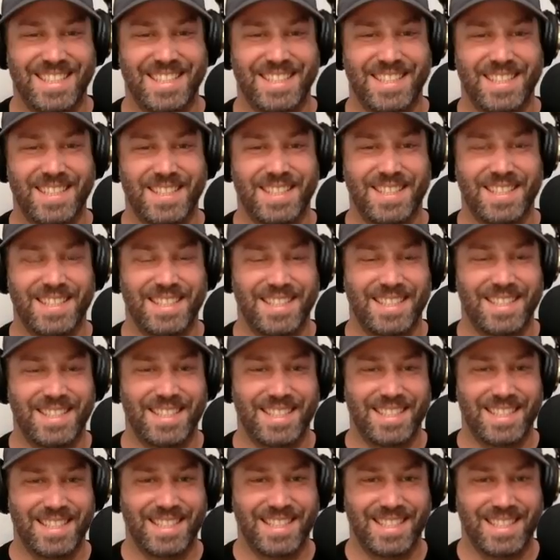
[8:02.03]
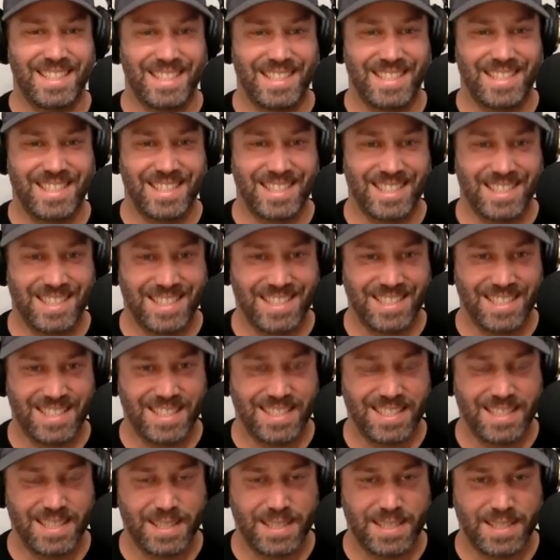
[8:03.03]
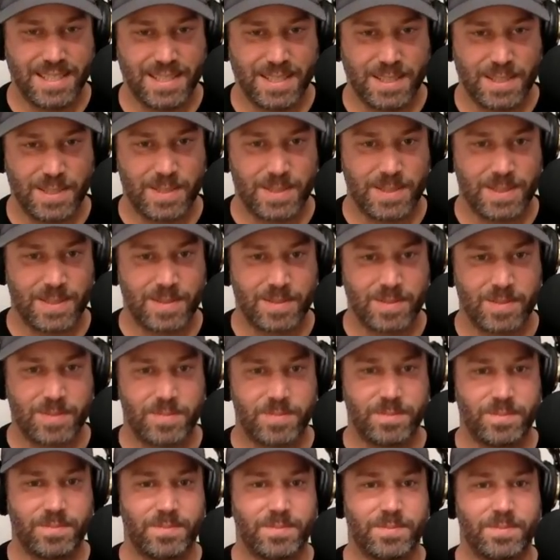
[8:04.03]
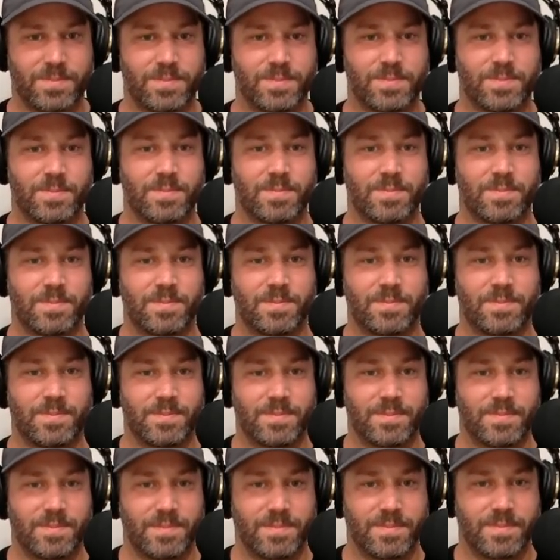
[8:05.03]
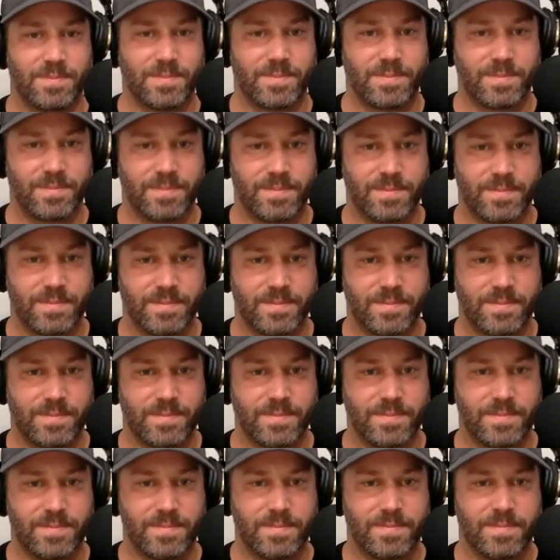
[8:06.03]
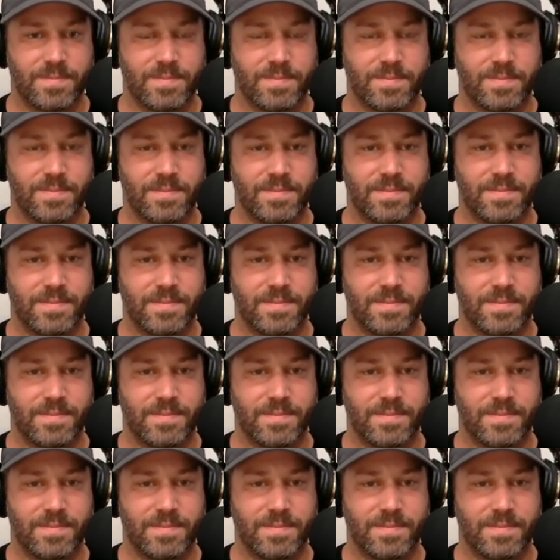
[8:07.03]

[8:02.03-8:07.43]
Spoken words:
No words are spoken by the person on screen.